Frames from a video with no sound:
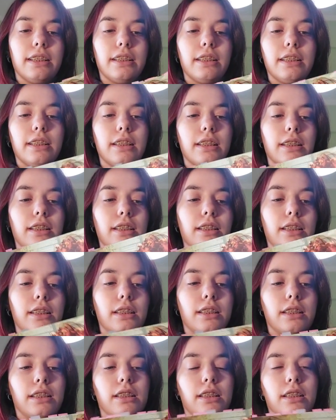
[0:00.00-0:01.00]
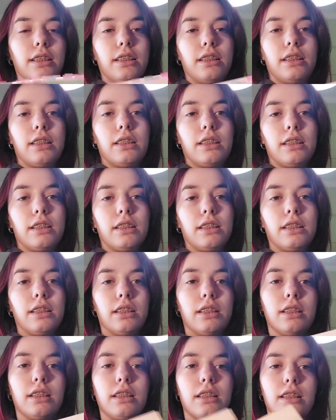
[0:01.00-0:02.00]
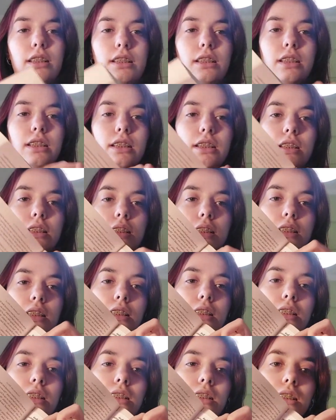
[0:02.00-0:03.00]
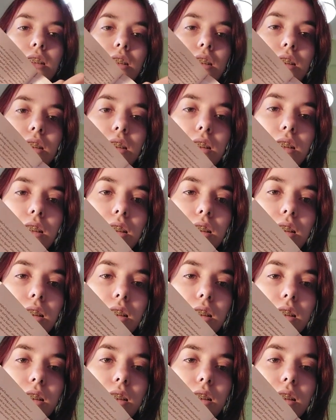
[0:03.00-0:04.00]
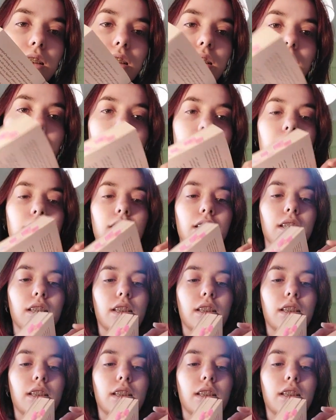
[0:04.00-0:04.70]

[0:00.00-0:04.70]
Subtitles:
No one is speaking in this clip.